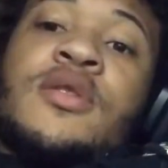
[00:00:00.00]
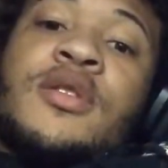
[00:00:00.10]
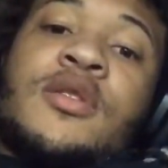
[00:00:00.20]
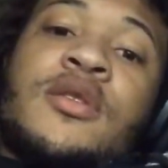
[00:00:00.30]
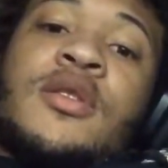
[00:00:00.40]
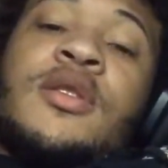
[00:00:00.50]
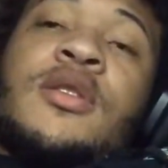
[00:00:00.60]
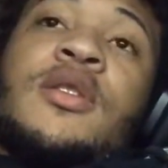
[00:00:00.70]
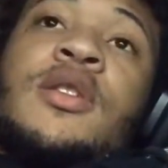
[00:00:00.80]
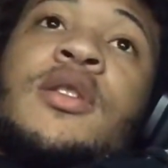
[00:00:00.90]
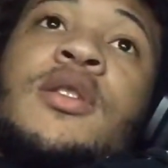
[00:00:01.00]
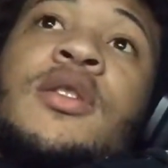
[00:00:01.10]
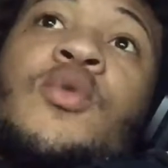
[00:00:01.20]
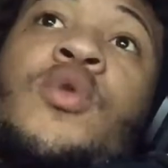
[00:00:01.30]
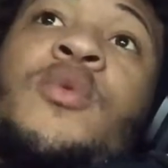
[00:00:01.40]
Like,
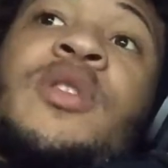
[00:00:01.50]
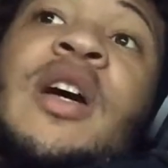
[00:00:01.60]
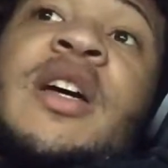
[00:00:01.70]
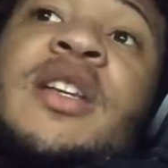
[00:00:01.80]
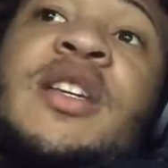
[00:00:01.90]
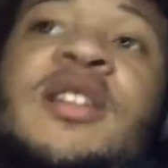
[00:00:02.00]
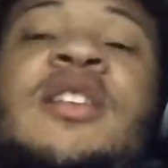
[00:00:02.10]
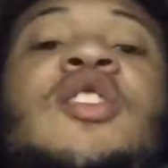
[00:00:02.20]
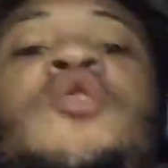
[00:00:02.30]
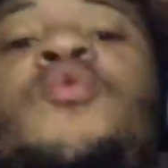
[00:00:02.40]
the one with the idea that